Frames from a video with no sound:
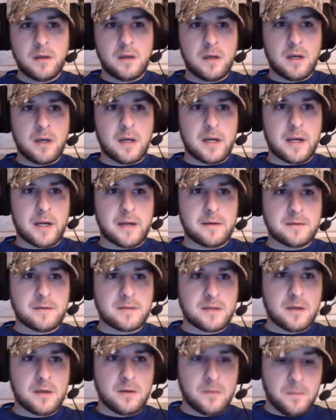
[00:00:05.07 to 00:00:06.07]
All right,
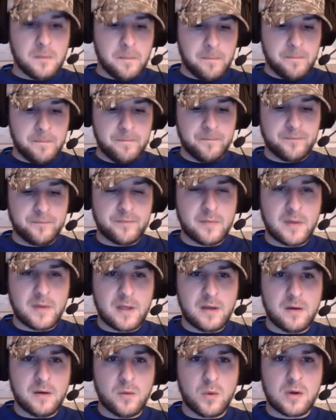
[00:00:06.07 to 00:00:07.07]
so
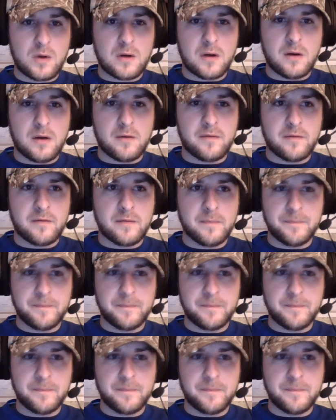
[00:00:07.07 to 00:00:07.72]
we're off.